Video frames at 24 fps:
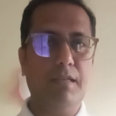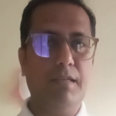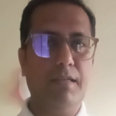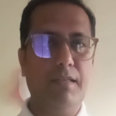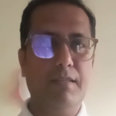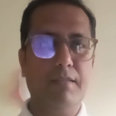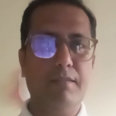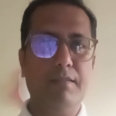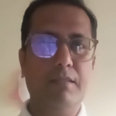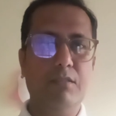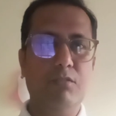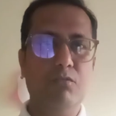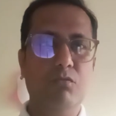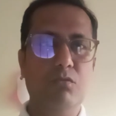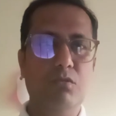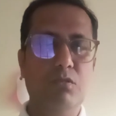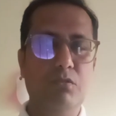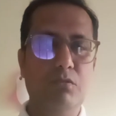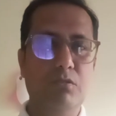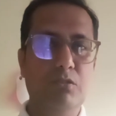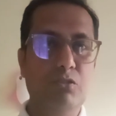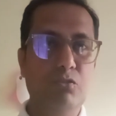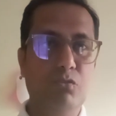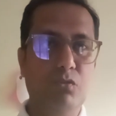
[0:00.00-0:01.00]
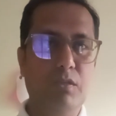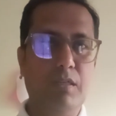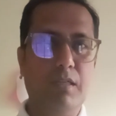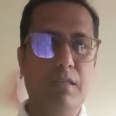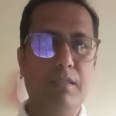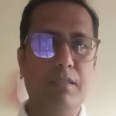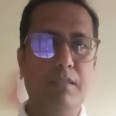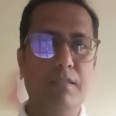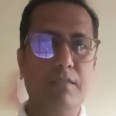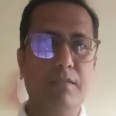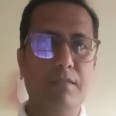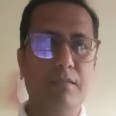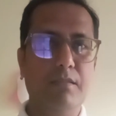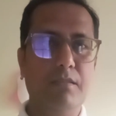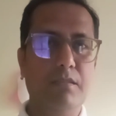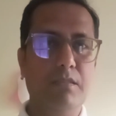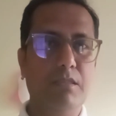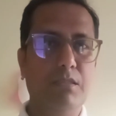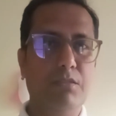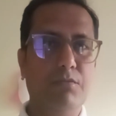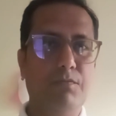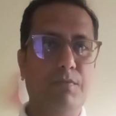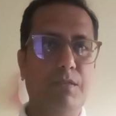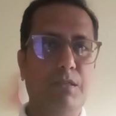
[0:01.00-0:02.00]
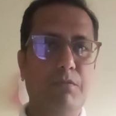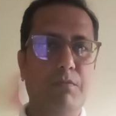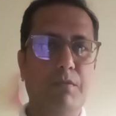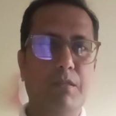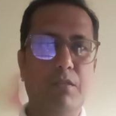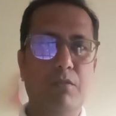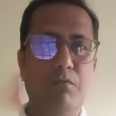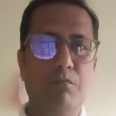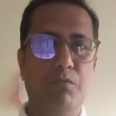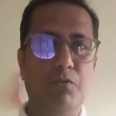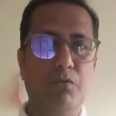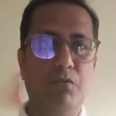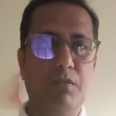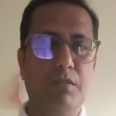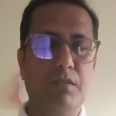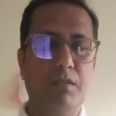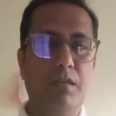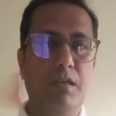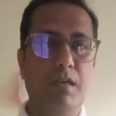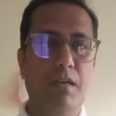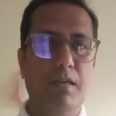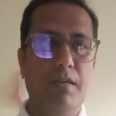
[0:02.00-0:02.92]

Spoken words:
and as I told you, your analysis is very important.